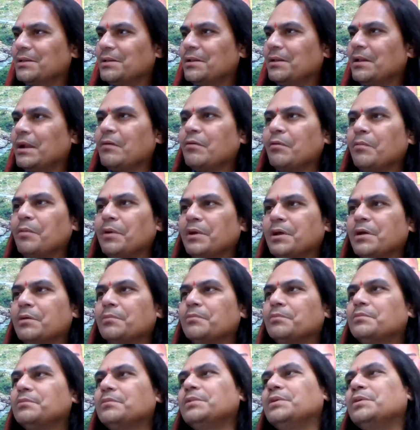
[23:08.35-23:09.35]
And that will
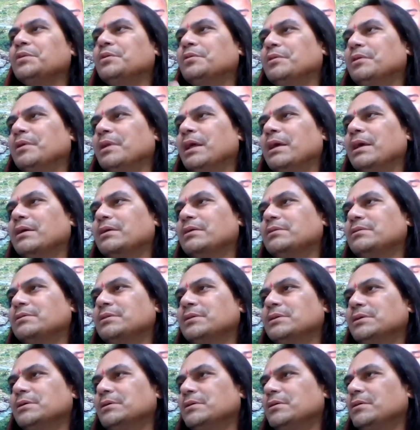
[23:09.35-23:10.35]
become, like
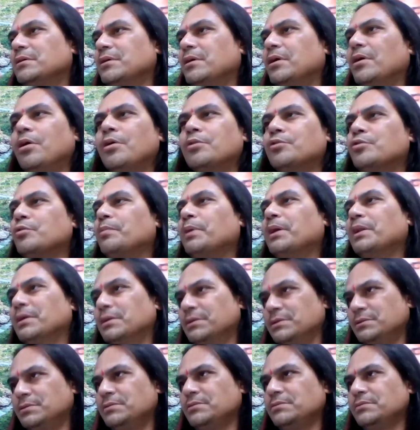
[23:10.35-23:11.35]

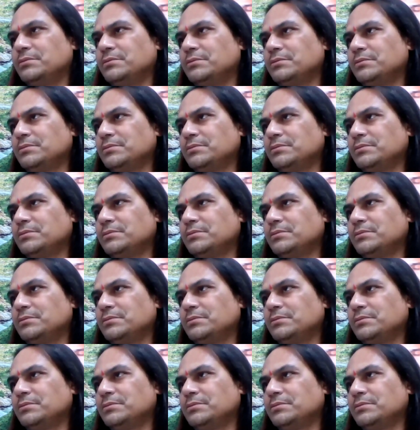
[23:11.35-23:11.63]
autopilot.